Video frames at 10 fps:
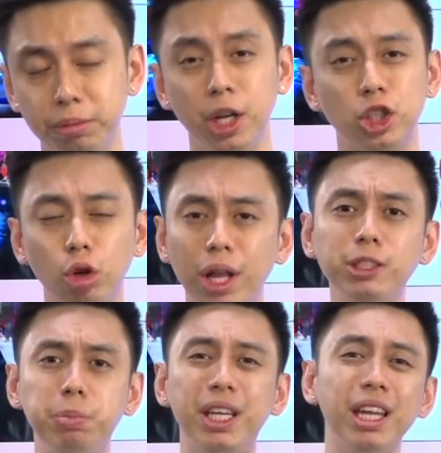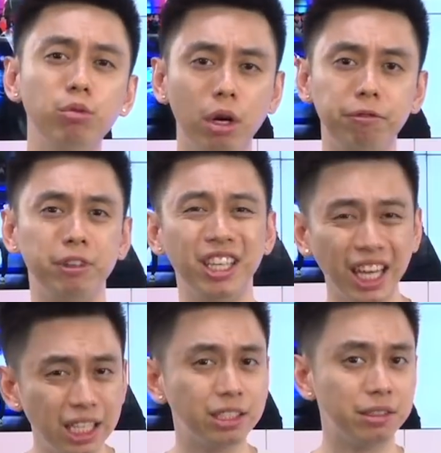So let's begin with,
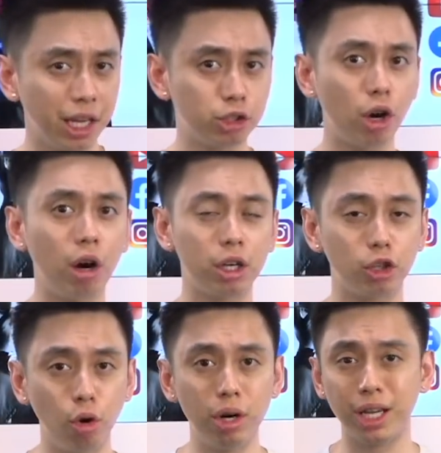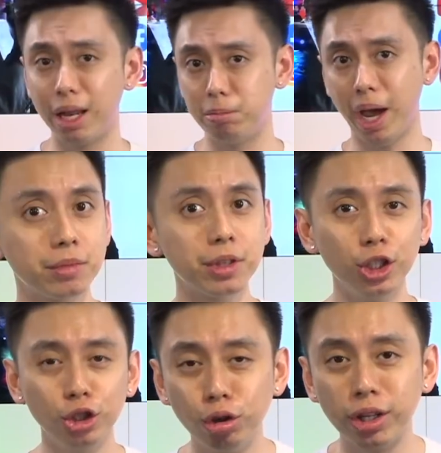is TikTok gonna get banned?
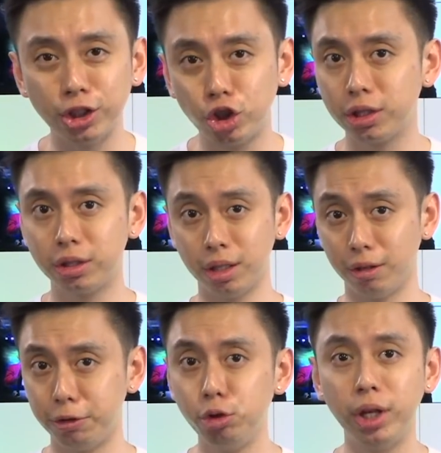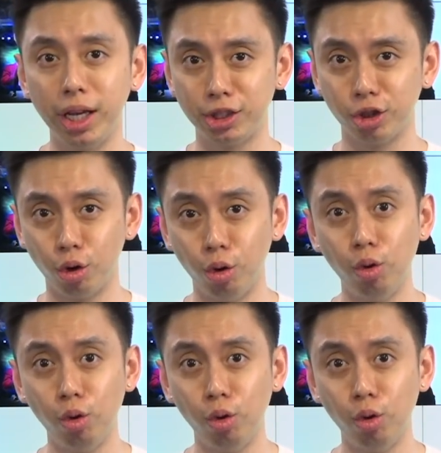You know that just a few days ago,